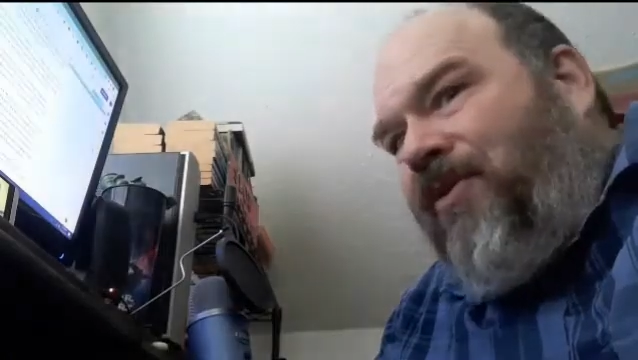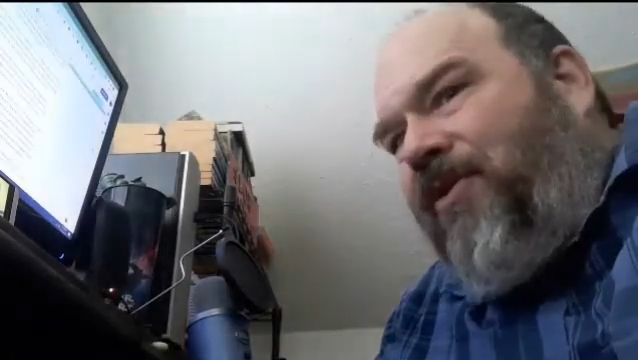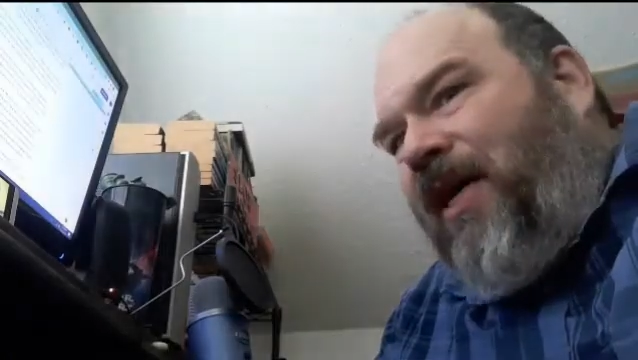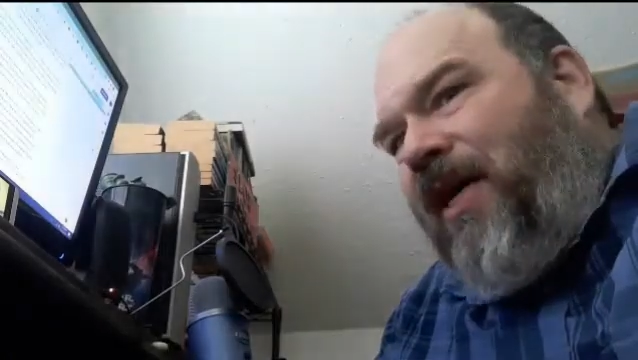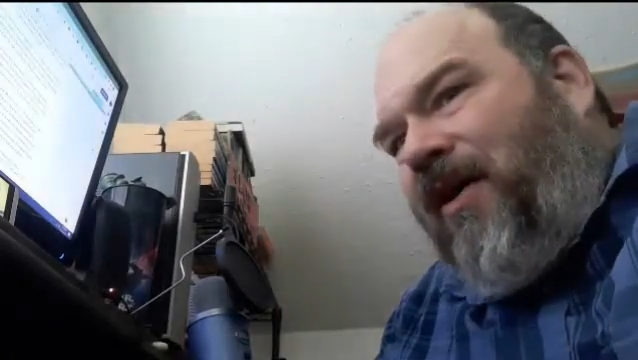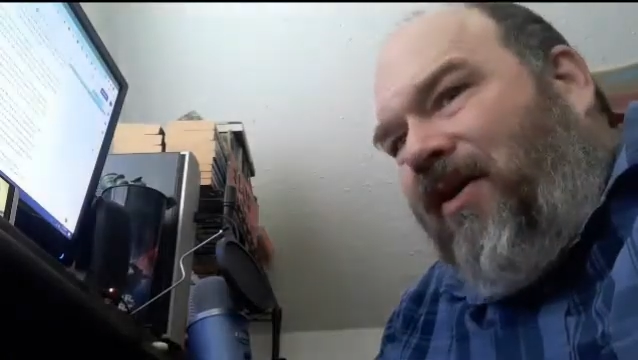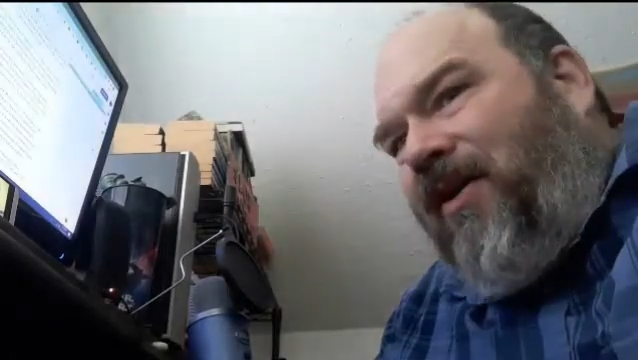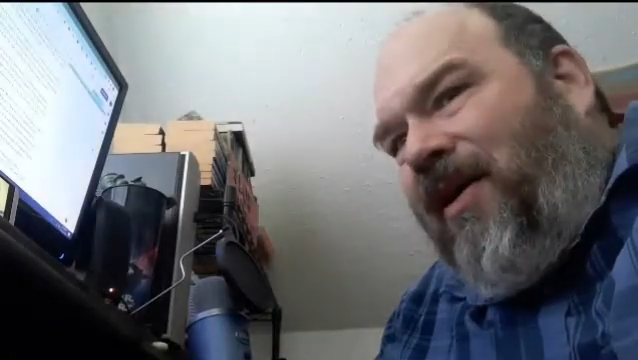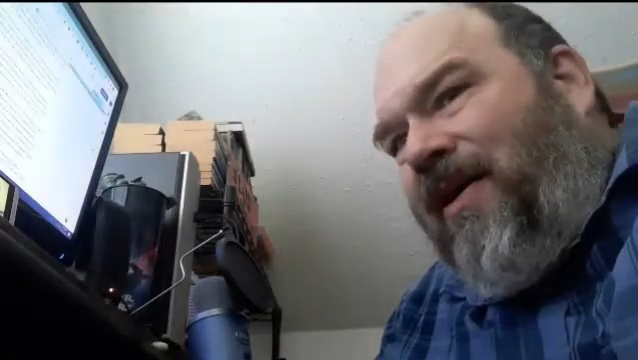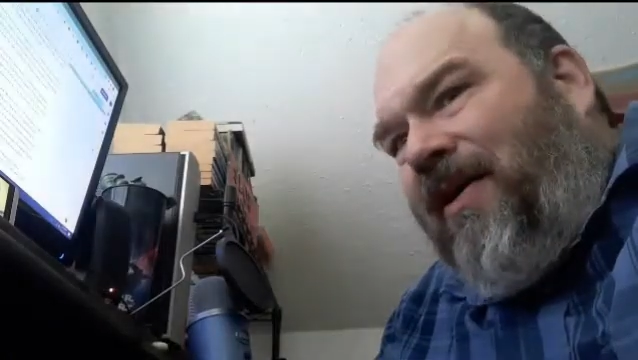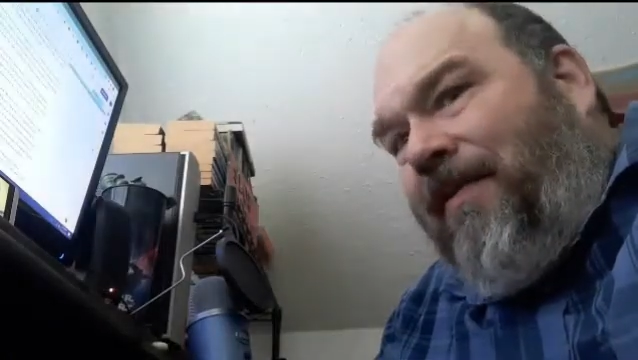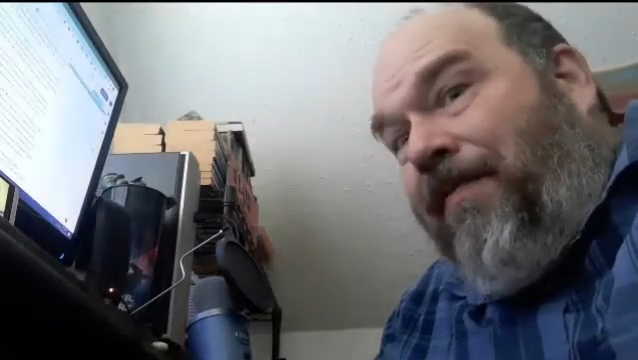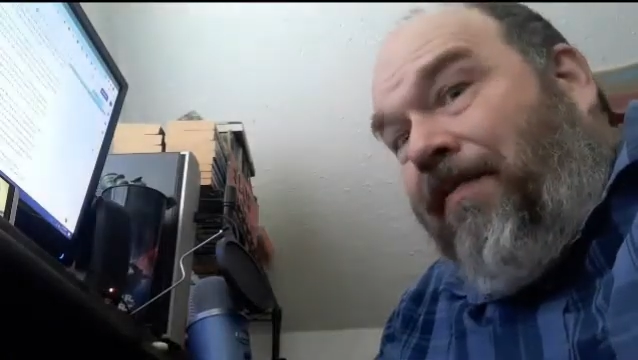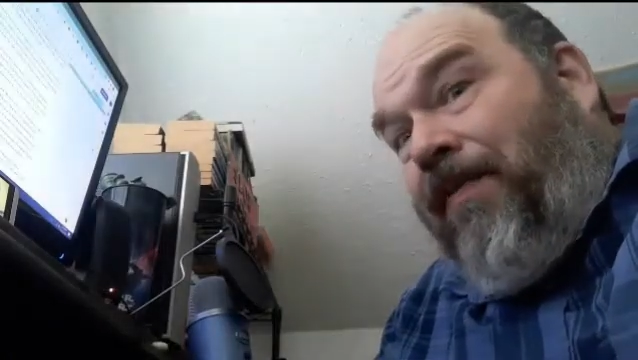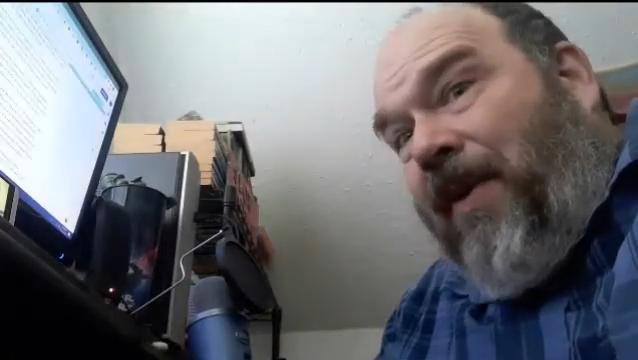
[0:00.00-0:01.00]
Hotel.
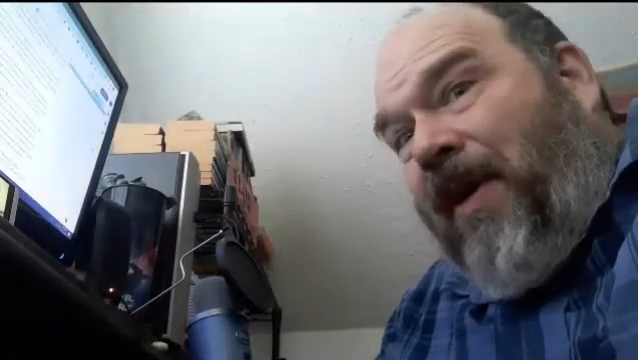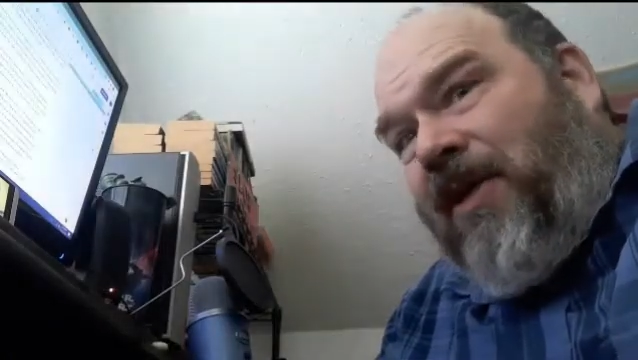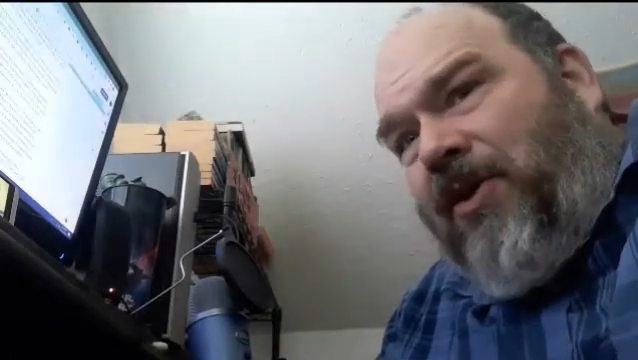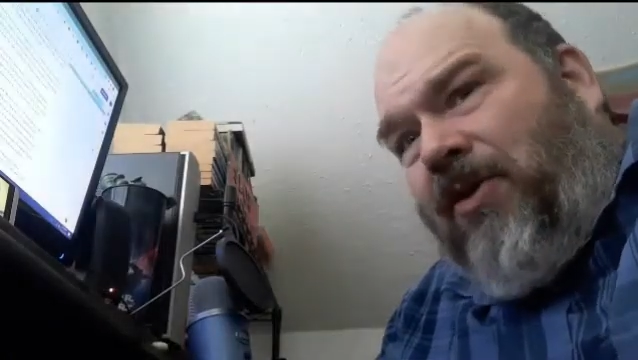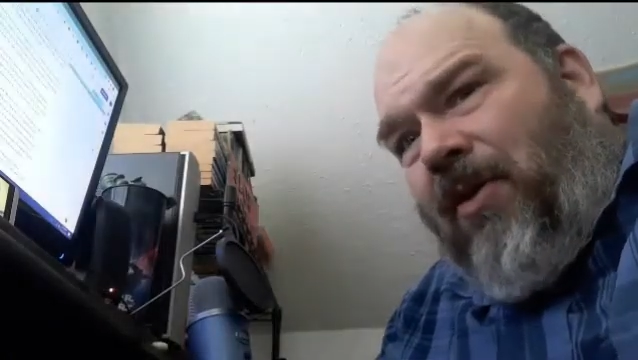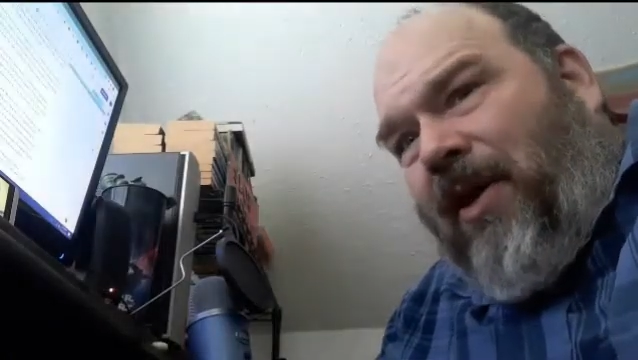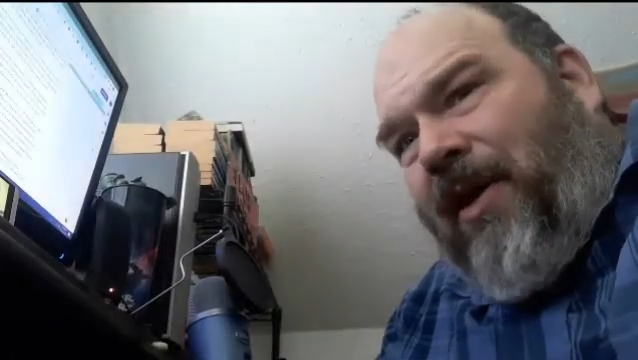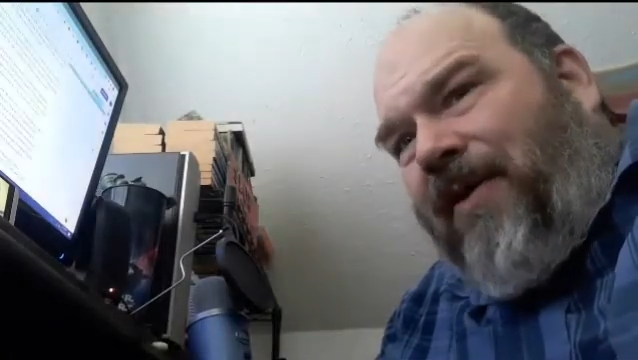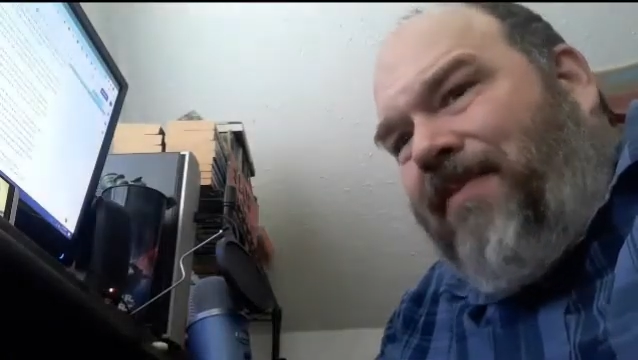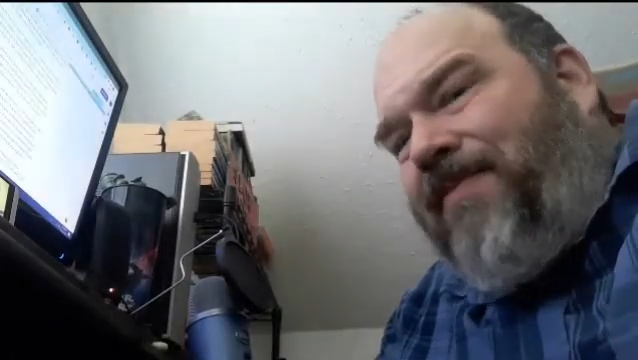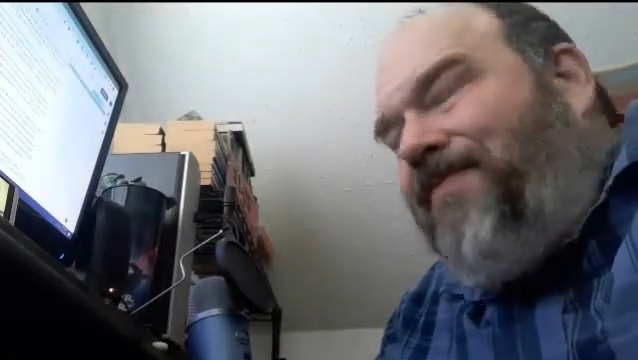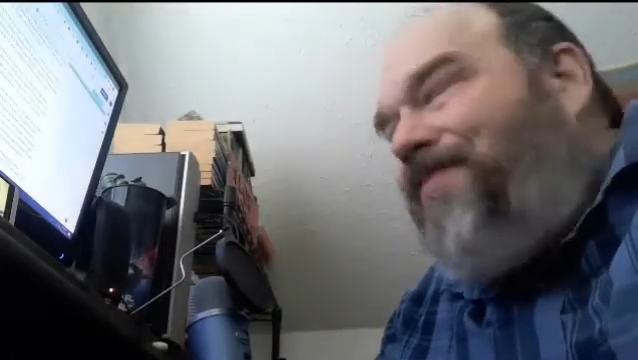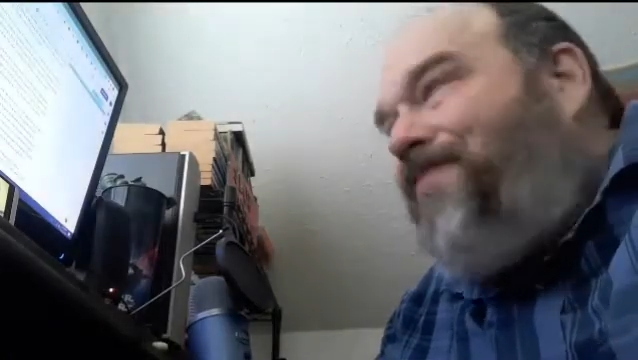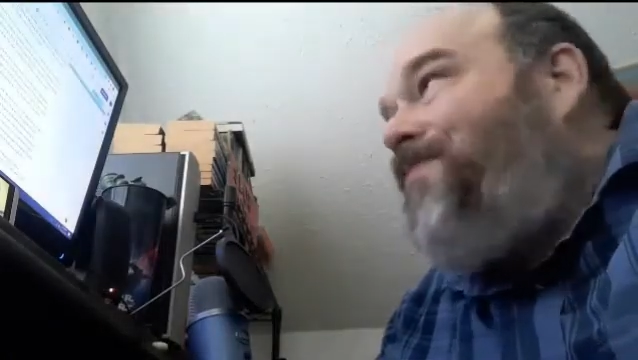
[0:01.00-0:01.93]
Enjoy!